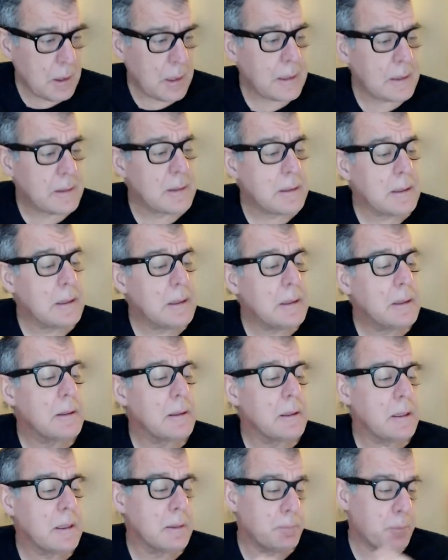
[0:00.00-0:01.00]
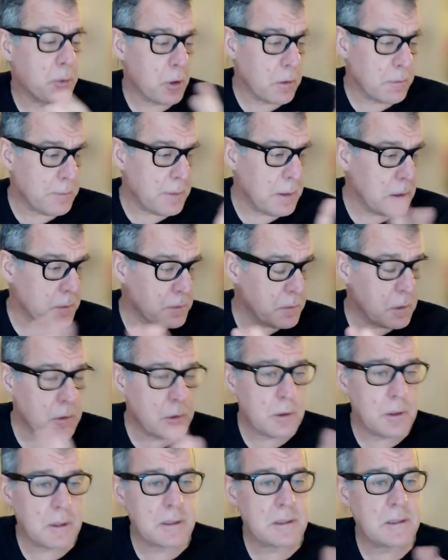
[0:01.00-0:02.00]
Like the profile of the
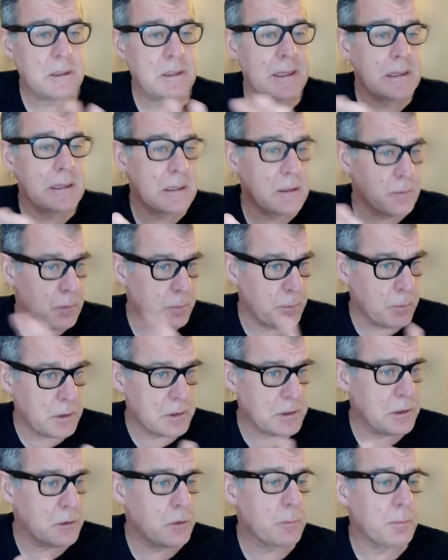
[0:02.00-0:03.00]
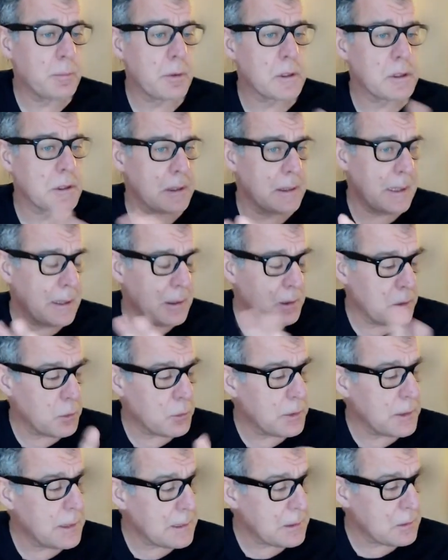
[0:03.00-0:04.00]
drugs changes from person to person, how you
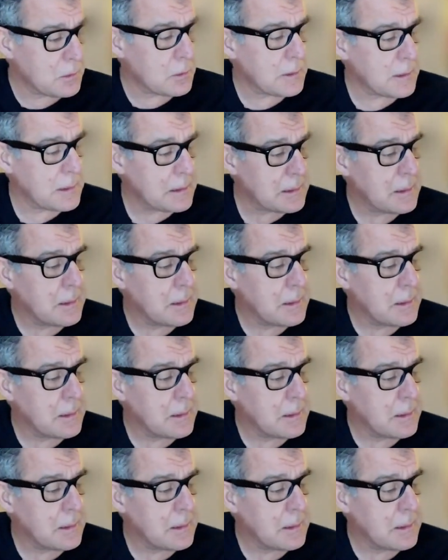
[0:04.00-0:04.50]
react to that.